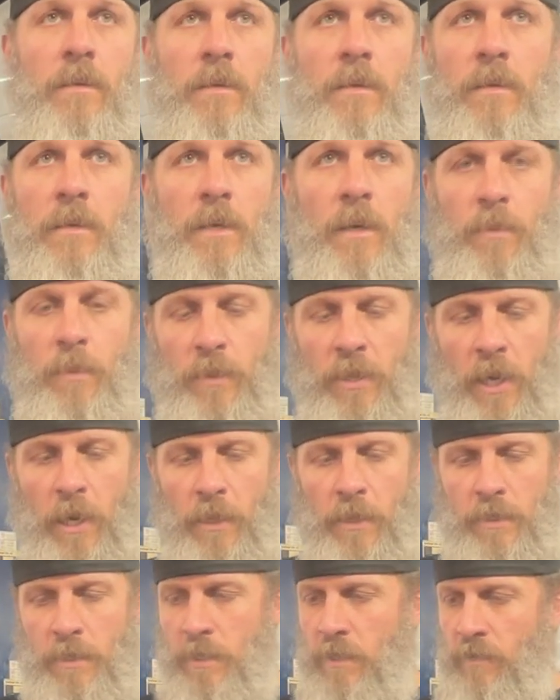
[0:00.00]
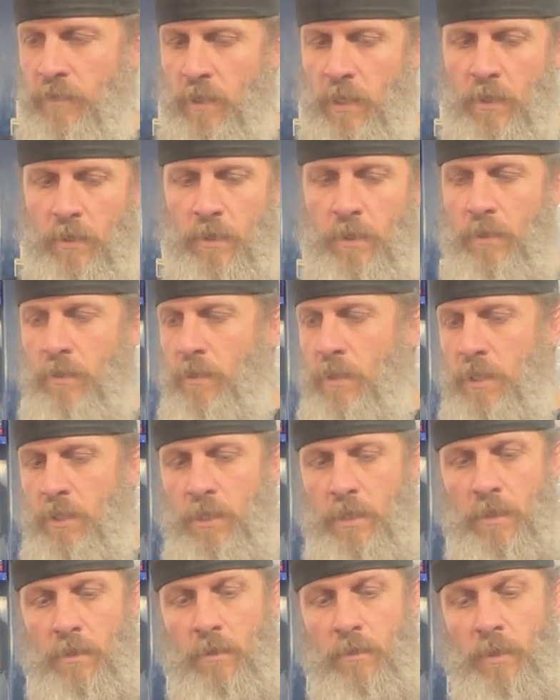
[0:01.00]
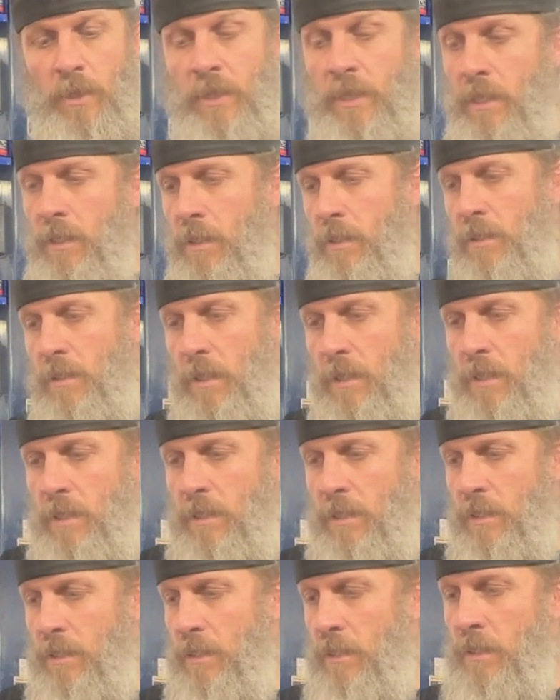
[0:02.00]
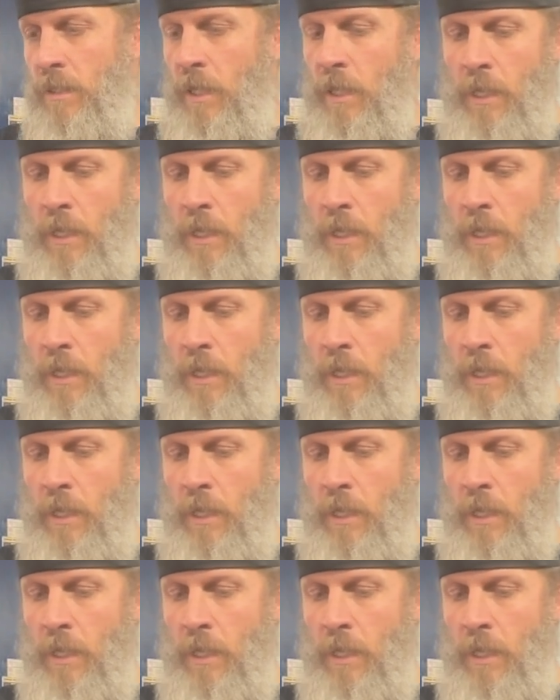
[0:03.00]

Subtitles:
a couple of dollars if you go to US General, but this is